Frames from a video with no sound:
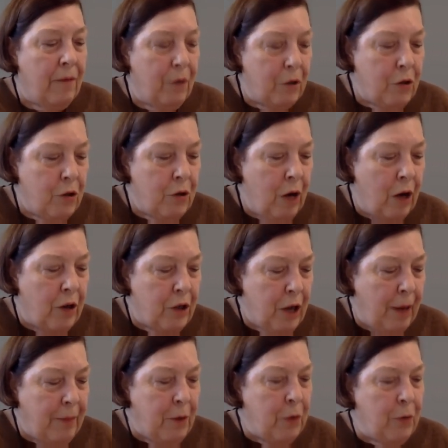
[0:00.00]
Verse, or
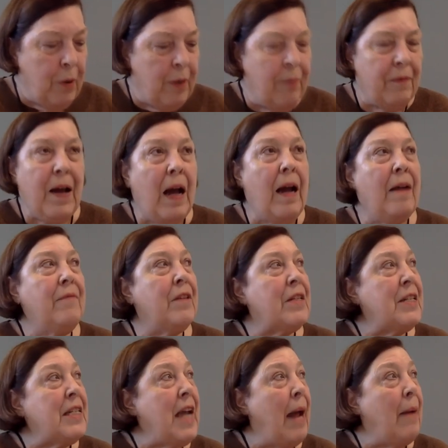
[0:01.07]
chapter 25, the
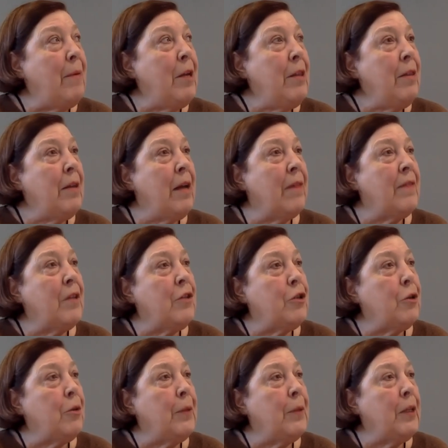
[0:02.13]
Sabbath and the
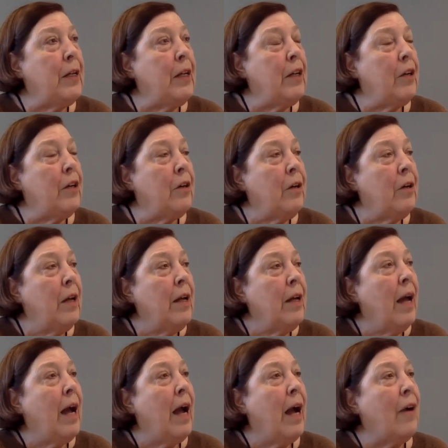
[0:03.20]
Jubilee year.
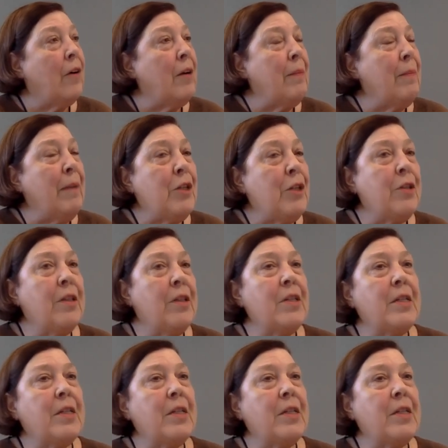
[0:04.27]
I already mentioned